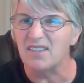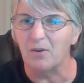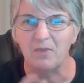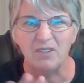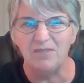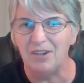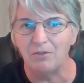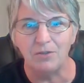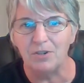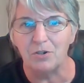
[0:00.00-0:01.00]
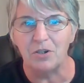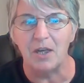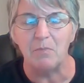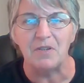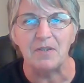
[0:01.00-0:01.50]
So, you just
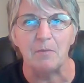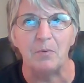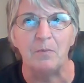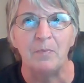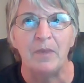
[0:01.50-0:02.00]
keep it simple.